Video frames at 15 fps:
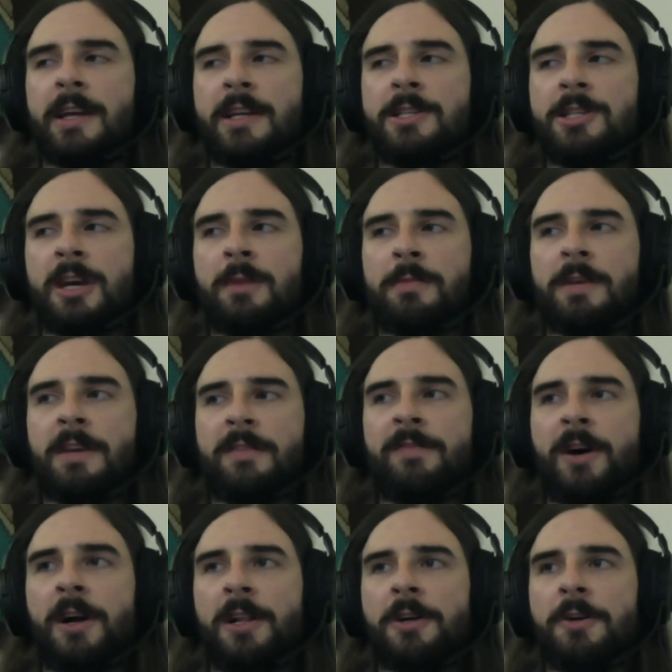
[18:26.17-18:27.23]
GM can
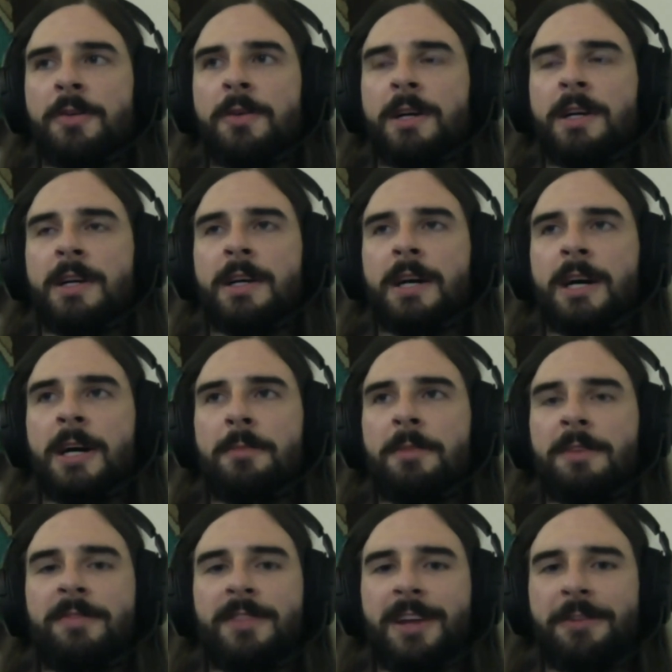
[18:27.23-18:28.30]
follow
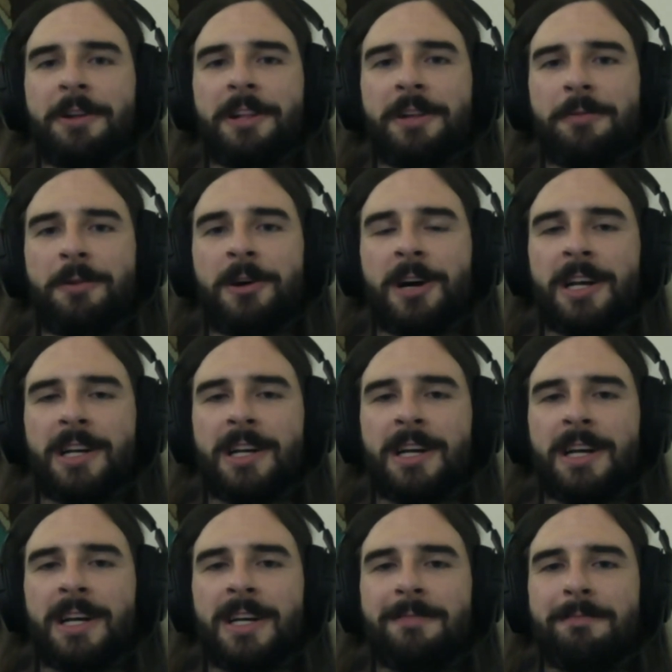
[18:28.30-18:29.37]
if they really want.
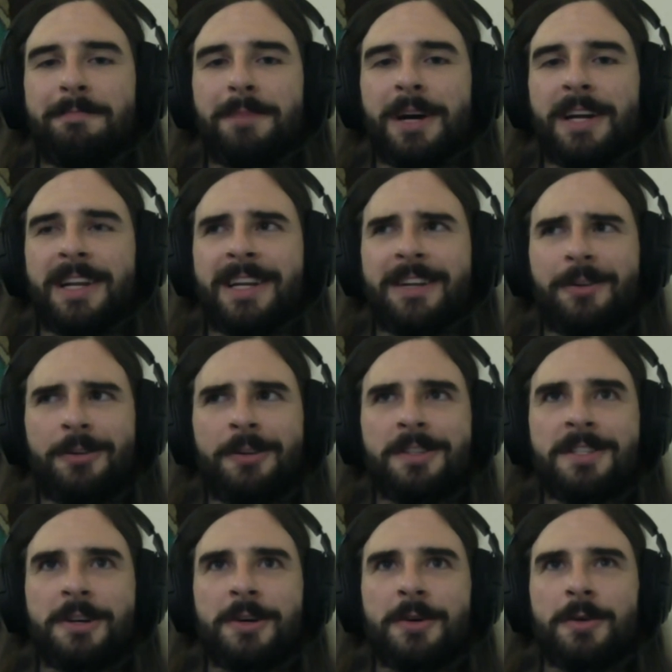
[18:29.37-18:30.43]
But
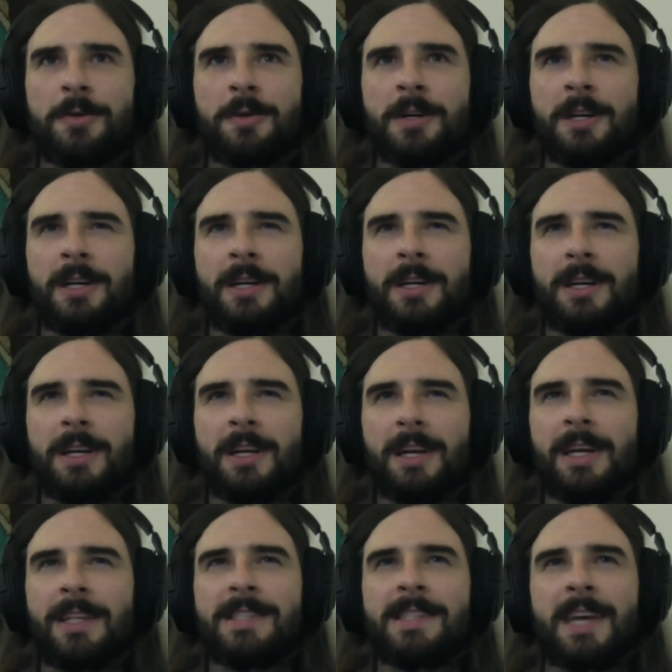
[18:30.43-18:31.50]

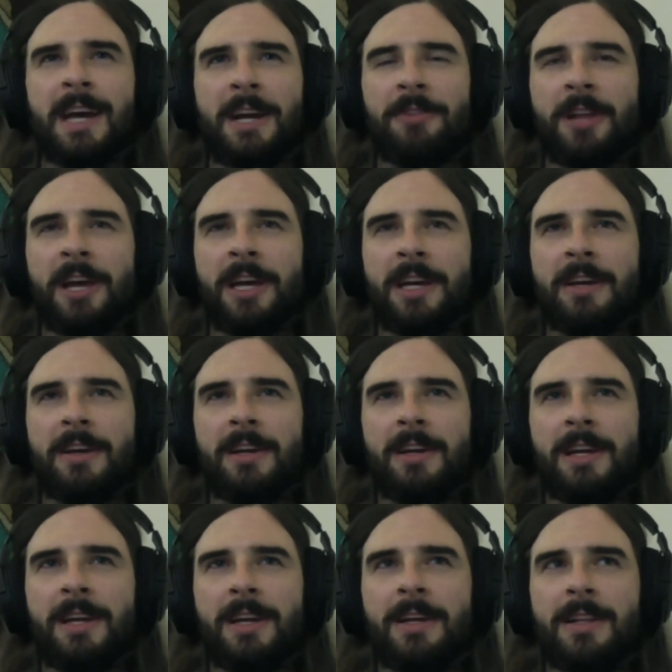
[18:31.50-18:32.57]
it's kind of like
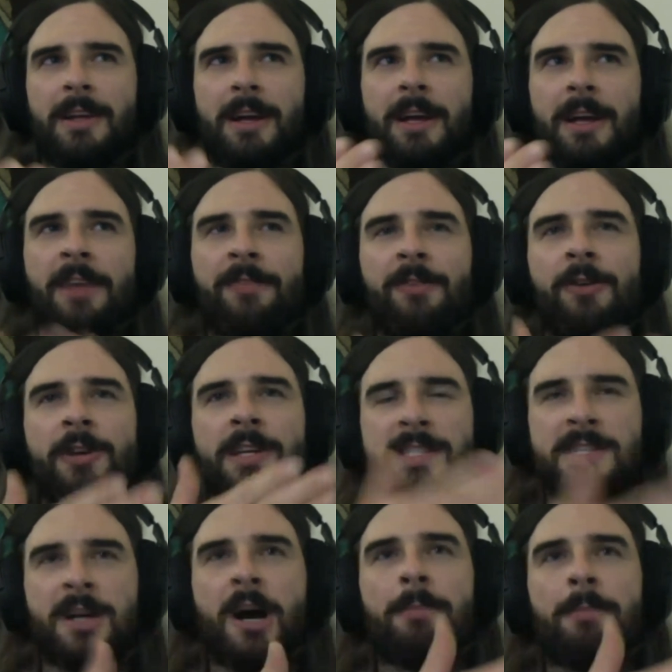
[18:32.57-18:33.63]
every
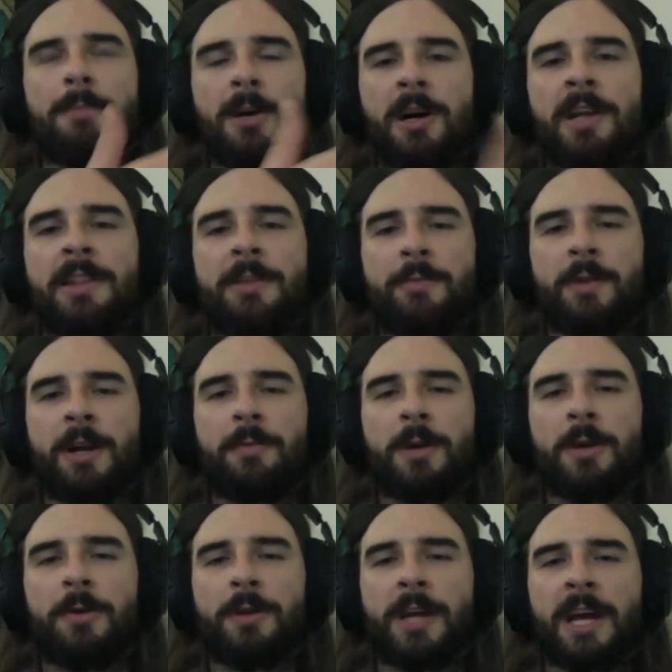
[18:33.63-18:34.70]
stop on the
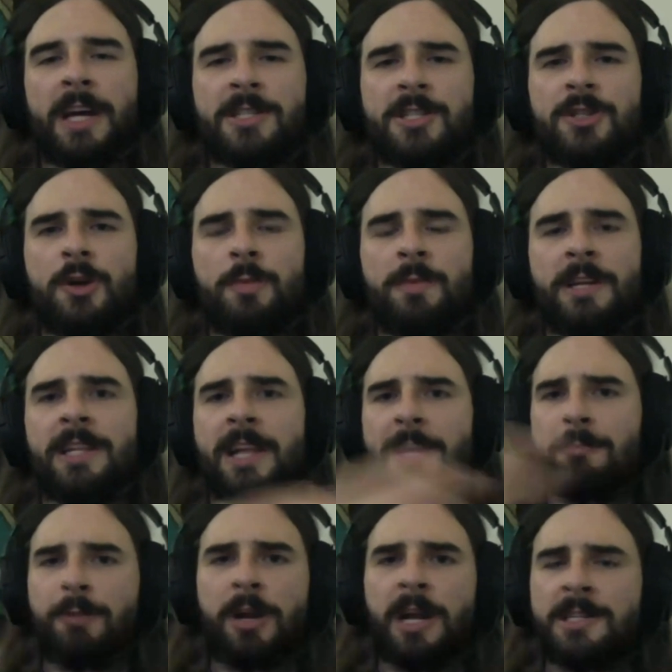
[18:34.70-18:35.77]
railroad has so many
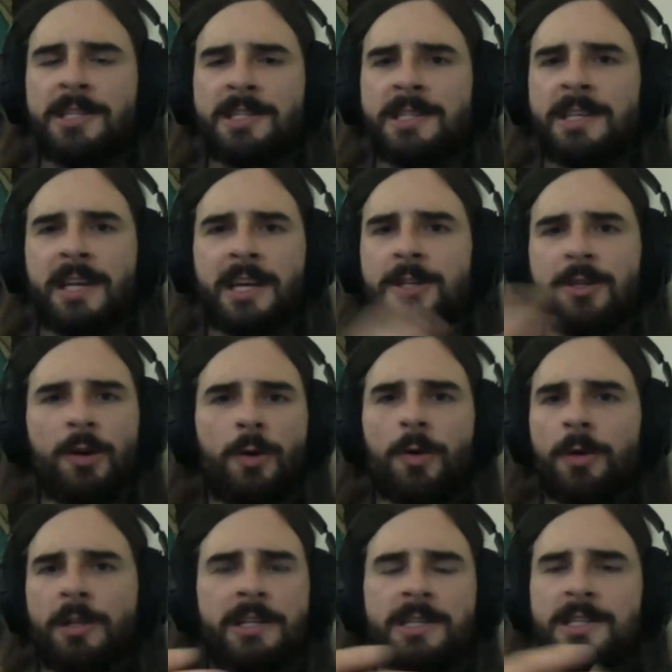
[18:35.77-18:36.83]
like branches, and it can
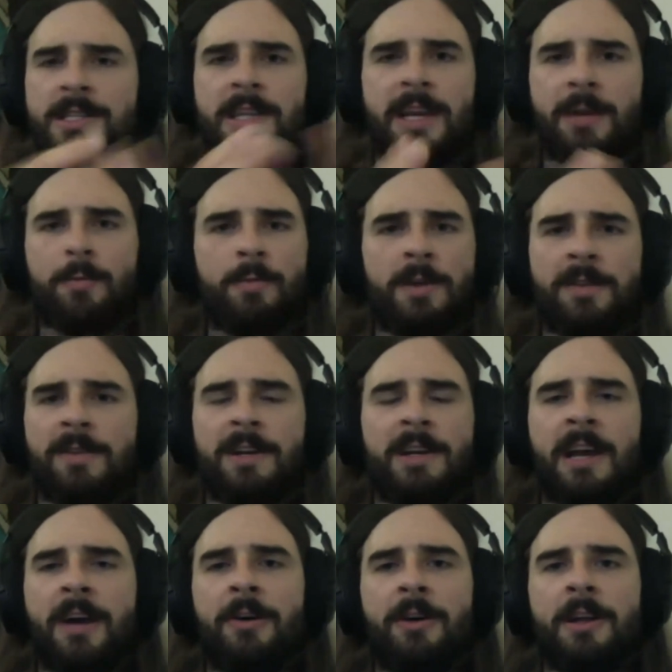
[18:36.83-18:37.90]
totally just like weave in
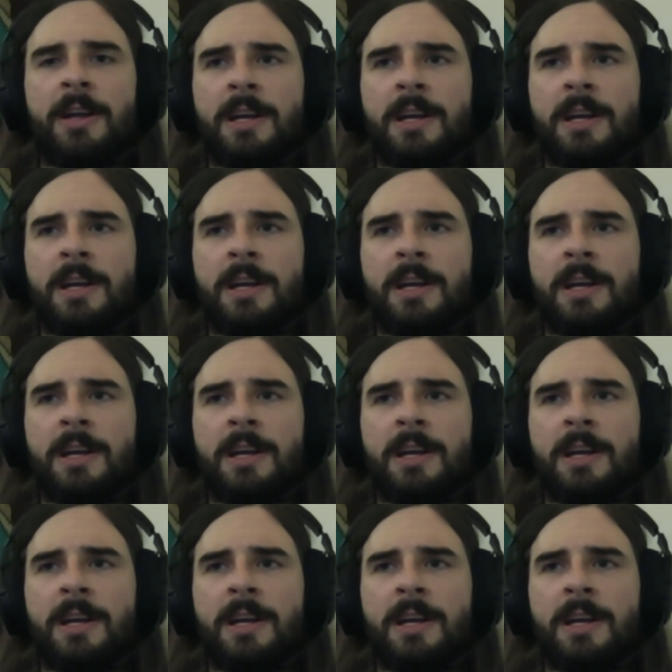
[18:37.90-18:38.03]
and out.